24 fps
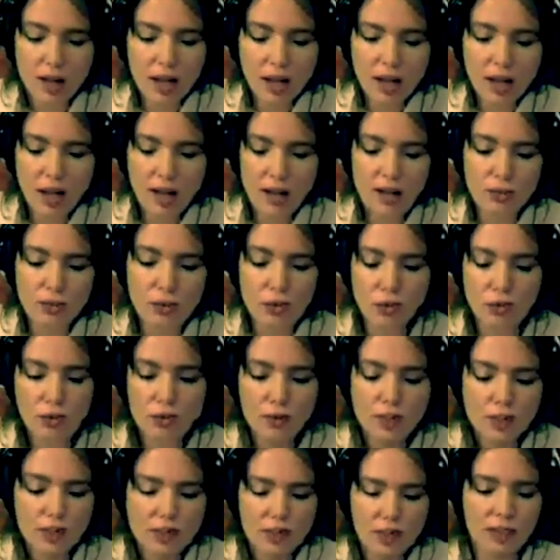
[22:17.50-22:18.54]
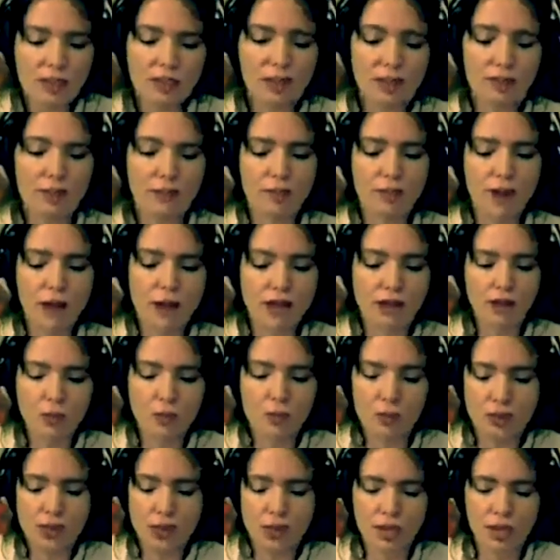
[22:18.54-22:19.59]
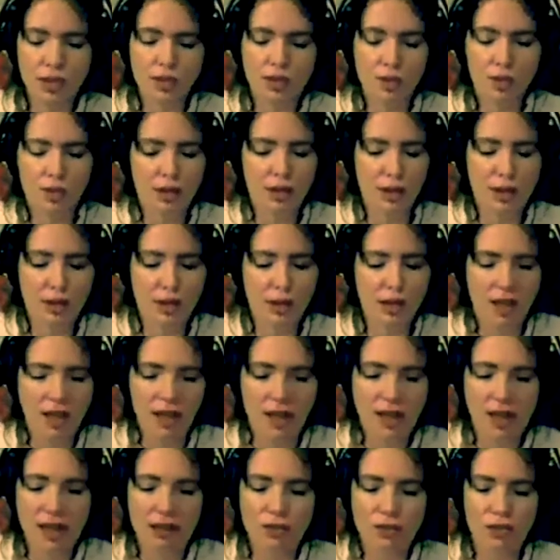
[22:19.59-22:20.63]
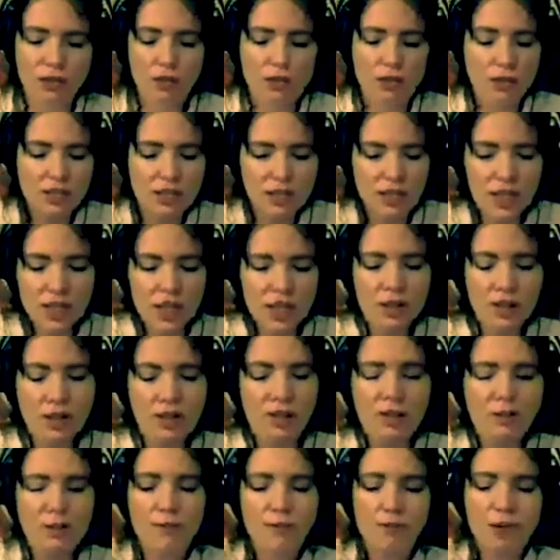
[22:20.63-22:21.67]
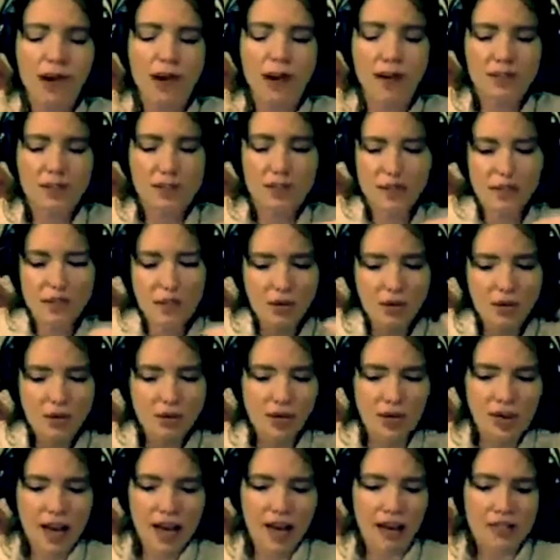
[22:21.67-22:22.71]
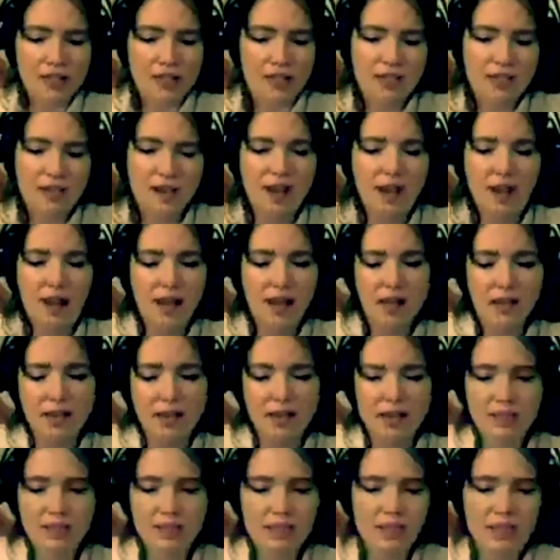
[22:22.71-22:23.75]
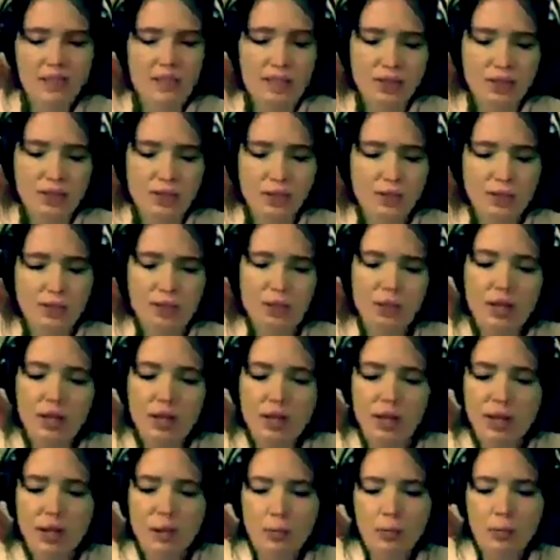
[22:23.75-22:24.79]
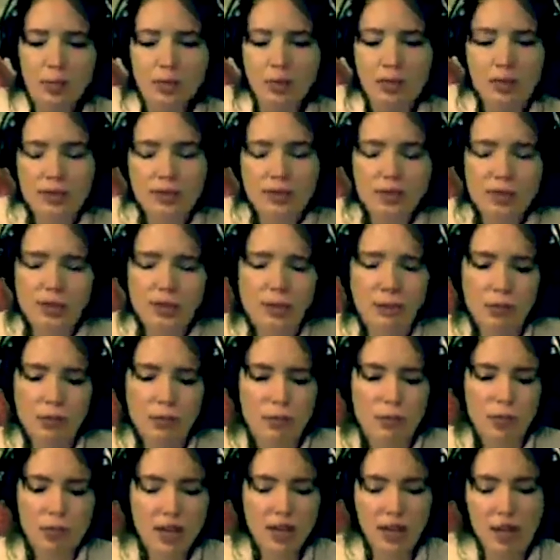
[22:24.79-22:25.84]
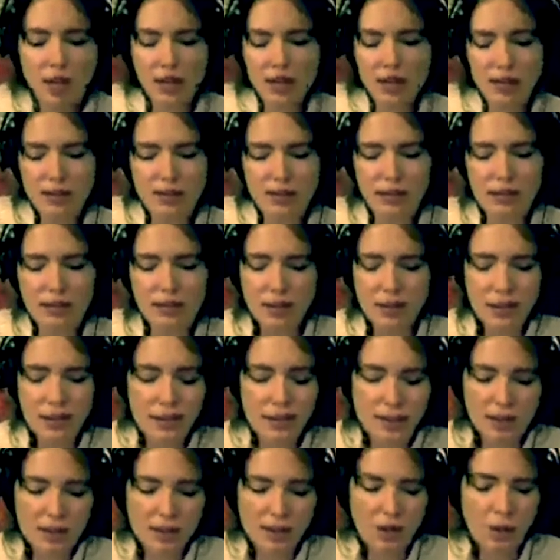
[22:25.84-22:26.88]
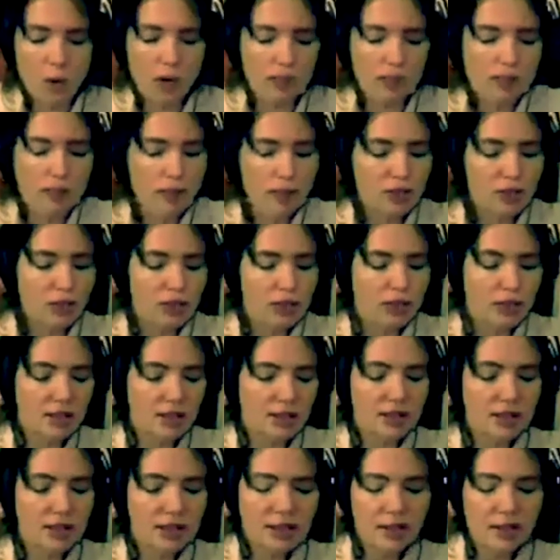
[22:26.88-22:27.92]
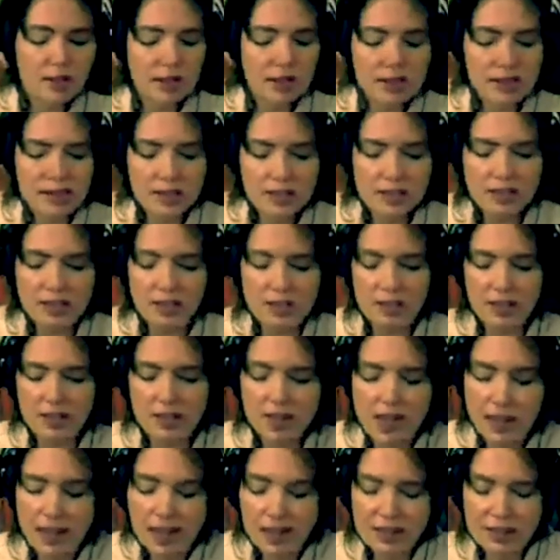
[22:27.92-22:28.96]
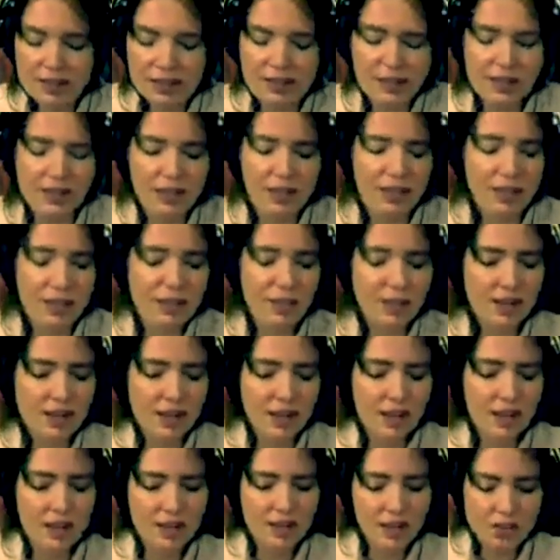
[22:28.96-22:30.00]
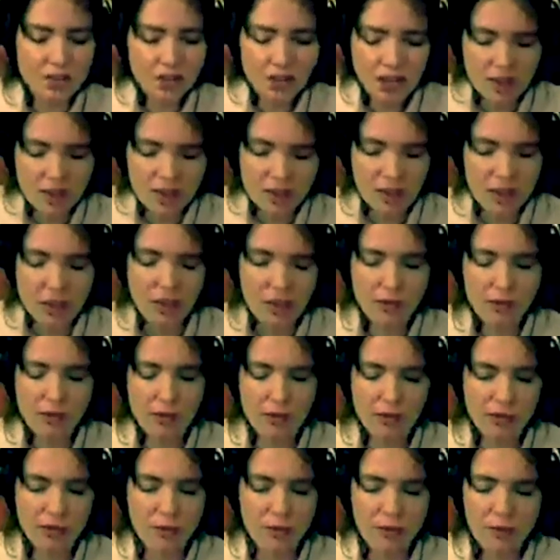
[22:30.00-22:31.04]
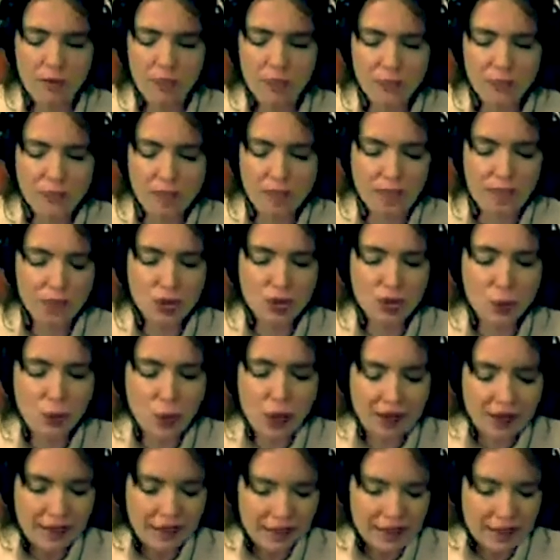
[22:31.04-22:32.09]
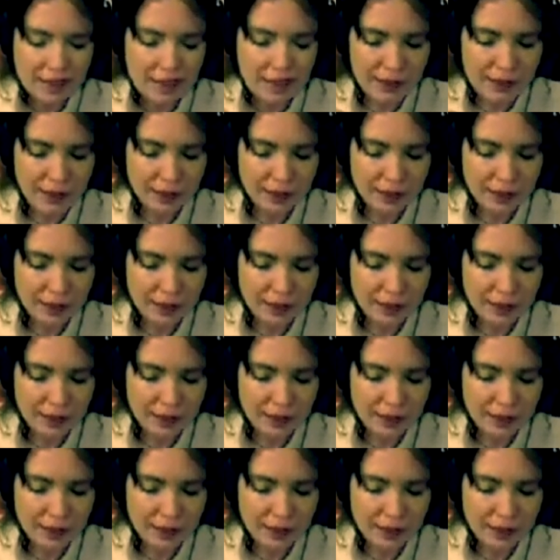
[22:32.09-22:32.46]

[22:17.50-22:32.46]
and you're feeling the fight within, and you're seeing the fight on the outside as these two begin to communicate and question and listen and answer each other through that duality,